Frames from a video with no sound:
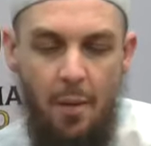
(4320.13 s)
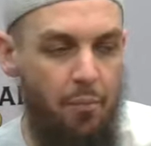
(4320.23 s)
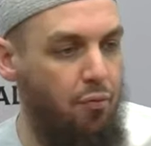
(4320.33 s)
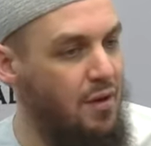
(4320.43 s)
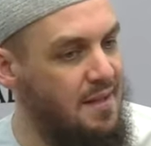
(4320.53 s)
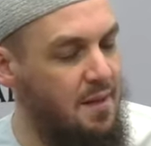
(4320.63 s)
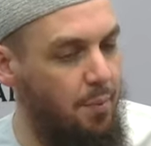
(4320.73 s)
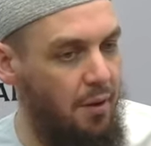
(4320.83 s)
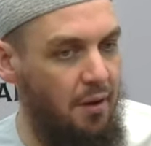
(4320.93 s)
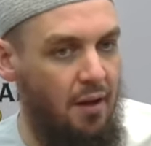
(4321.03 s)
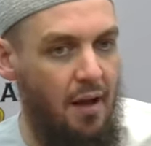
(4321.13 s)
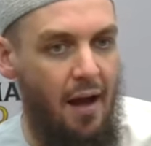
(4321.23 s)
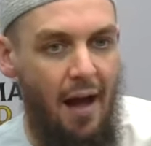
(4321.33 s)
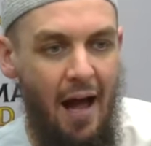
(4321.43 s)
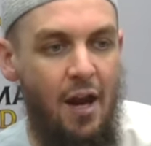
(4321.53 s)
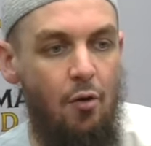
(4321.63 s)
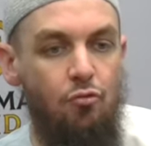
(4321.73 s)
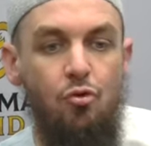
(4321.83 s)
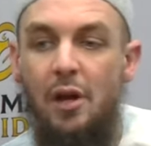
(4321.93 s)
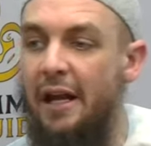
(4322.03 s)
a principle and a
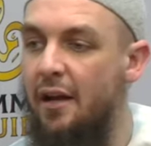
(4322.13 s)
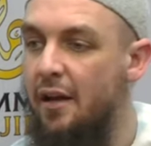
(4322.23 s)
ruling?